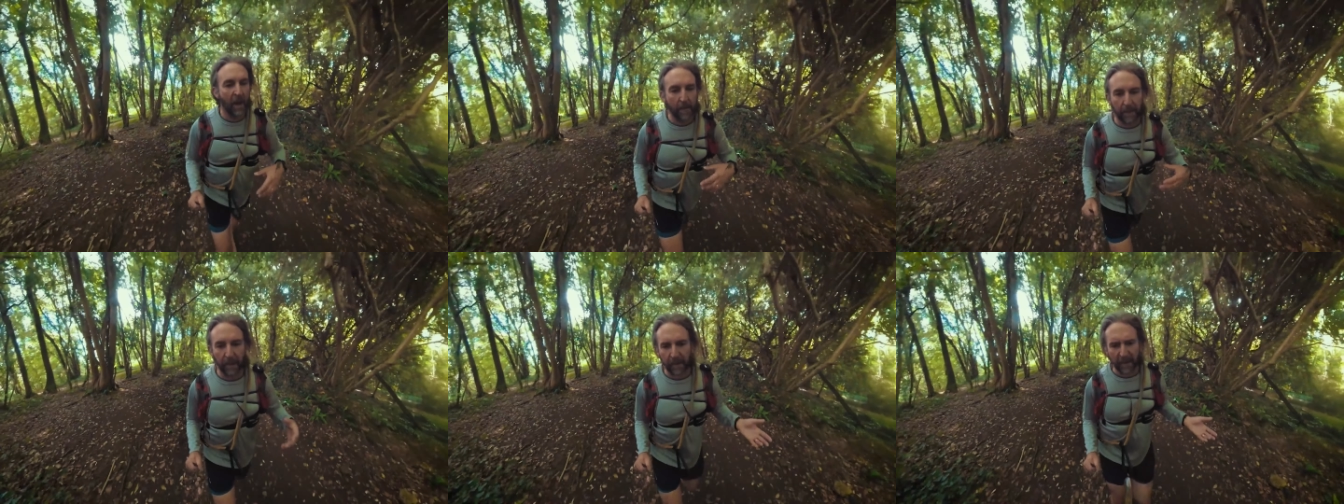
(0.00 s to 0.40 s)

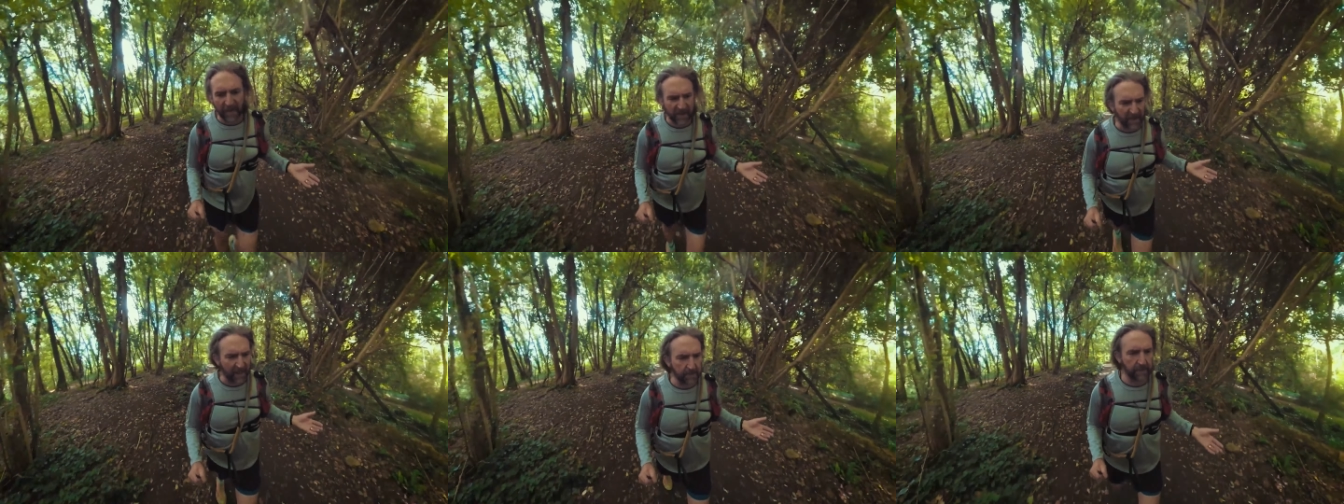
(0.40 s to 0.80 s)
I
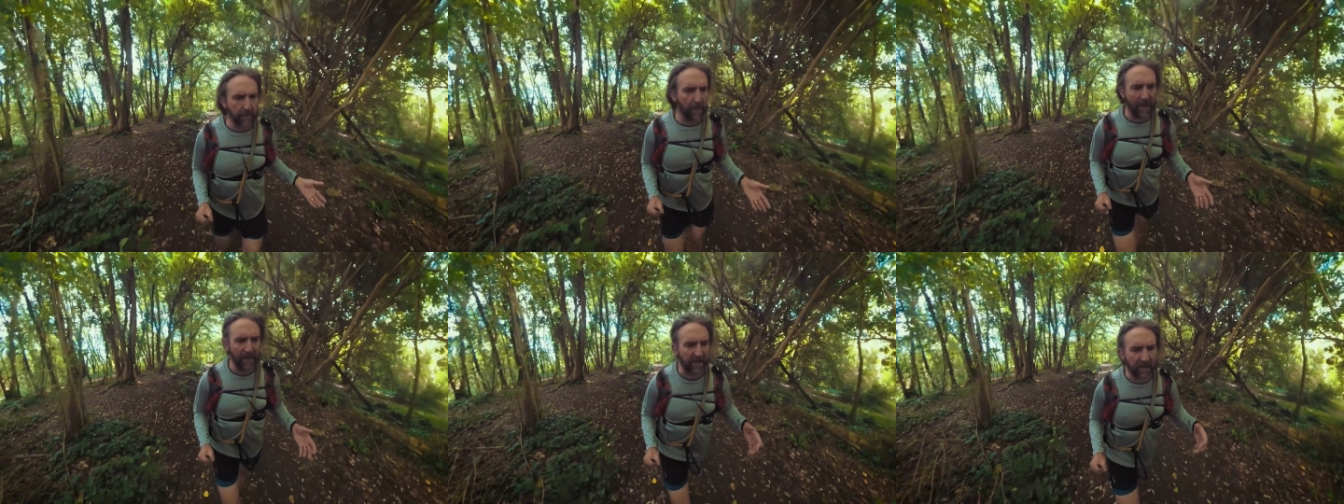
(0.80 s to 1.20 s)
procrastinate
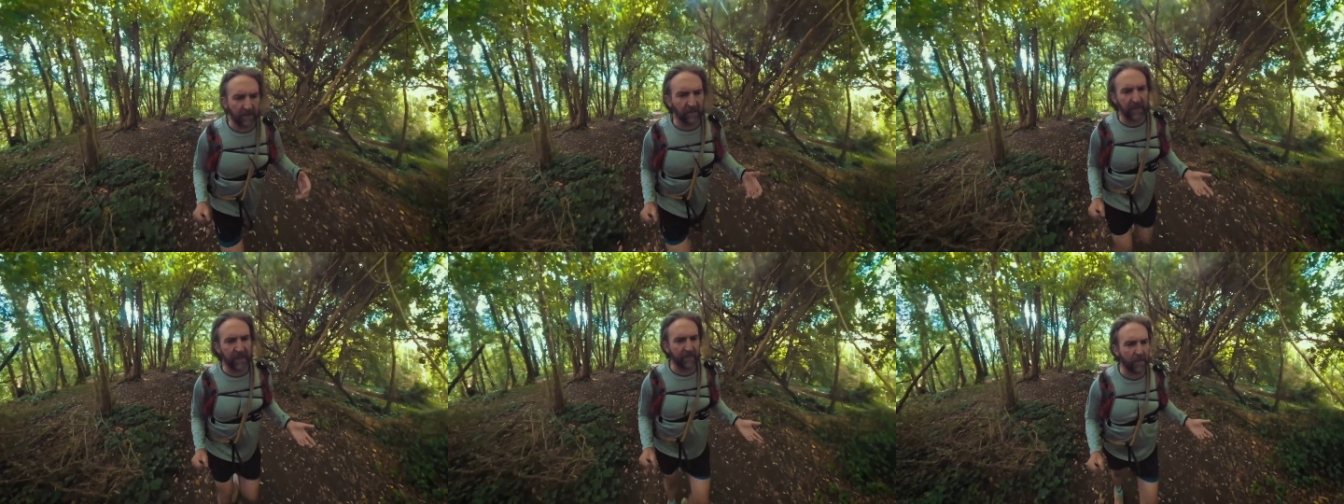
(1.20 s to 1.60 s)
about
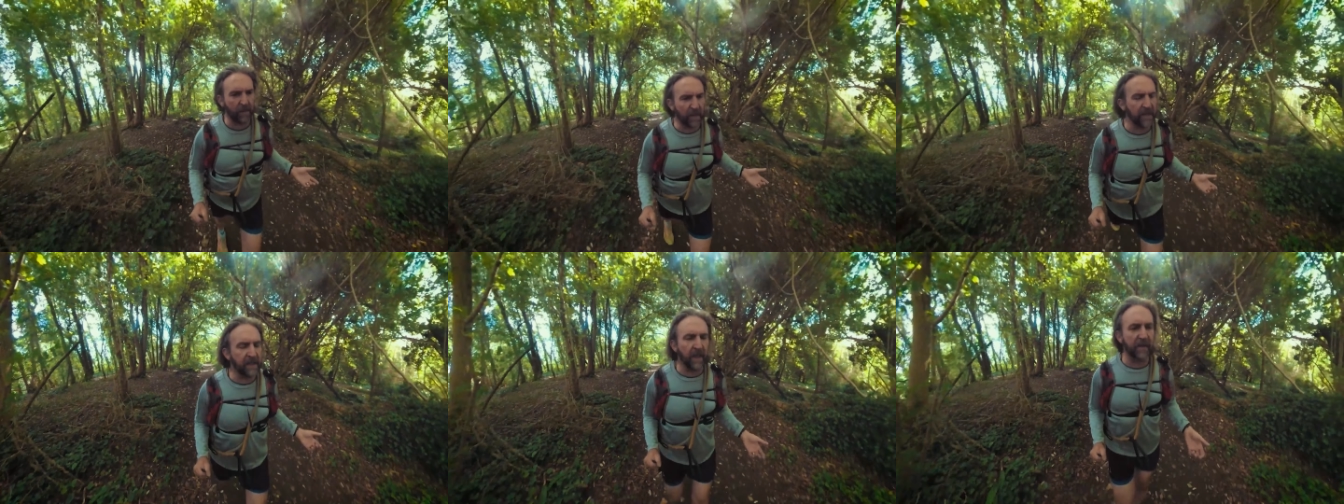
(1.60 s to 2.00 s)
stuff like
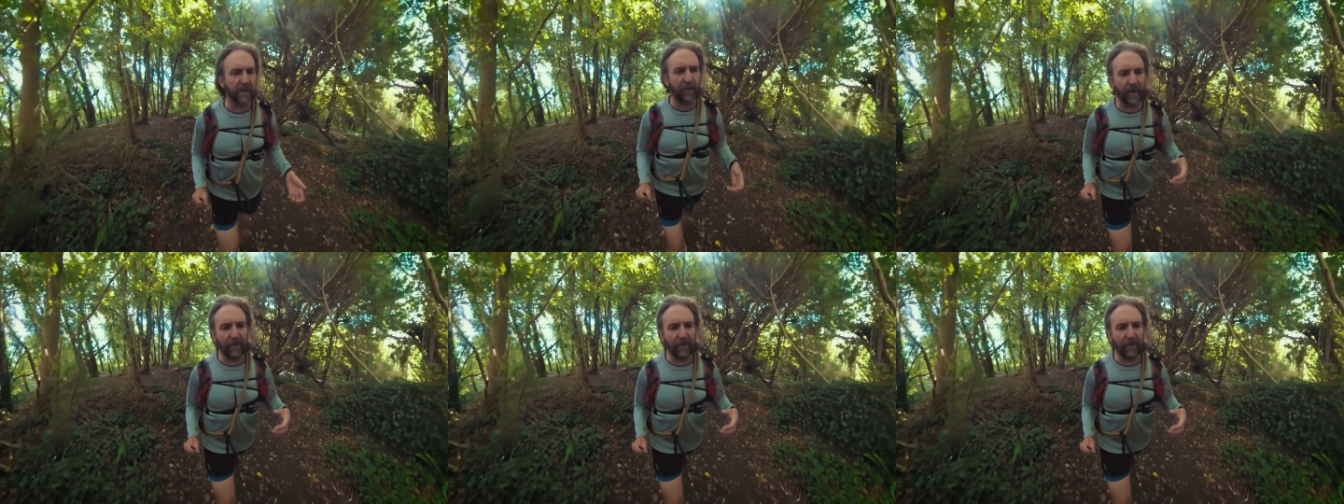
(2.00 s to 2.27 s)
everybody does.